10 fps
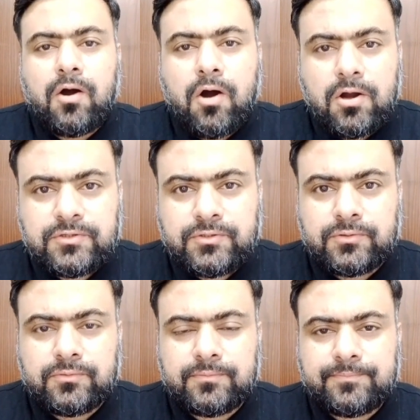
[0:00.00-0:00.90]
Ought
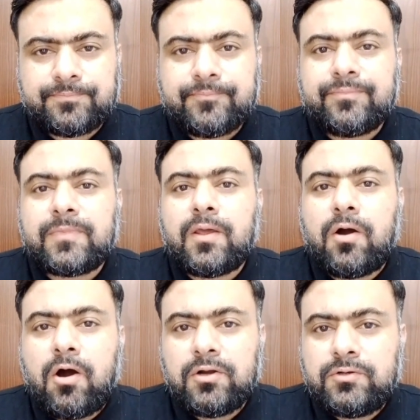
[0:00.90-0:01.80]
to.
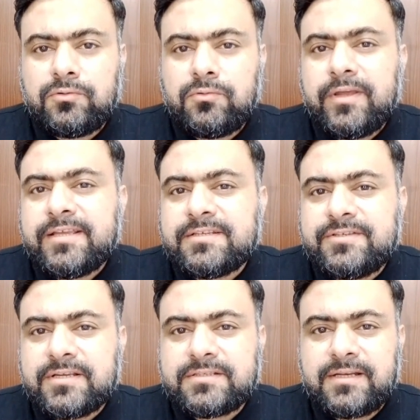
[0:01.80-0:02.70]
Ought to is
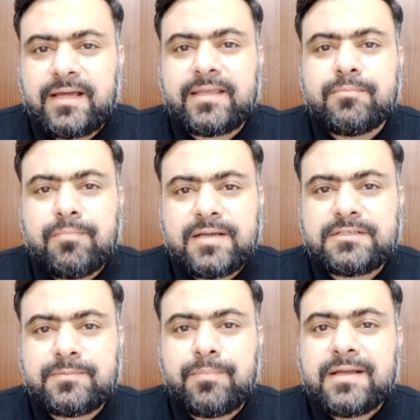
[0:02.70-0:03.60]
just like
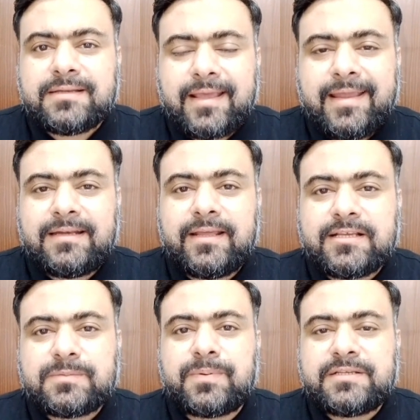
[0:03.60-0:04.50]
must, but it
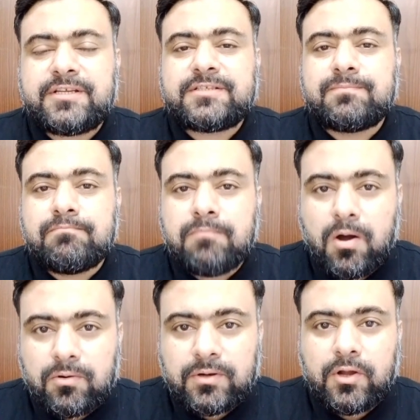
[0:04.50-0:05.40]
expresses
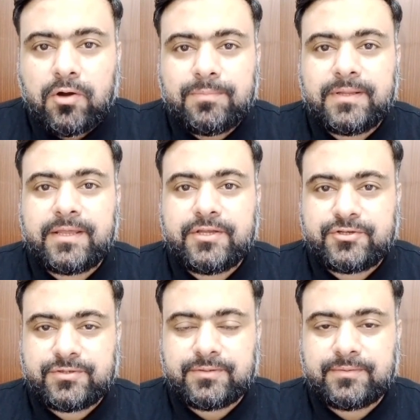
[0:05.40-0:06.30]
moral
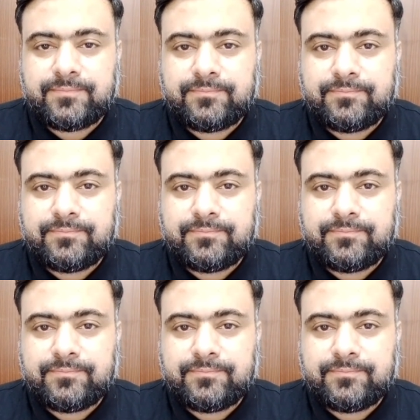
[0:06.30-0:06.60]
obligation.